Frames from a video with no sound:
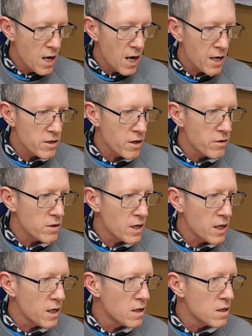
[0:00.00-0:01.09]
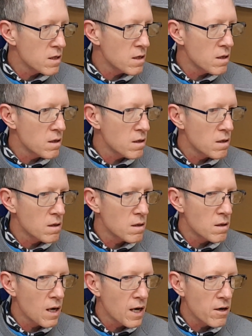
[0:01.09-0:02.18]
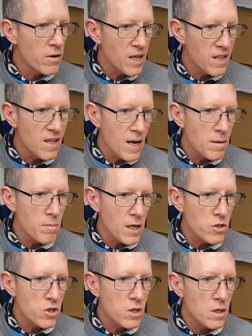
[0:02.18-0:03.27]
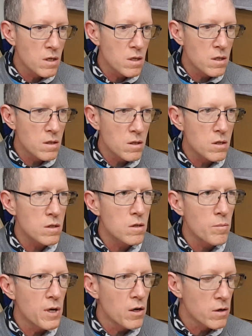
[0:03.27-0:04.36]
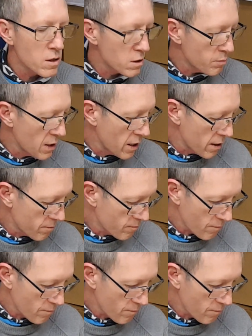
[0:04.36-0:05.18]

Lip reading: I don't need that much to be on display.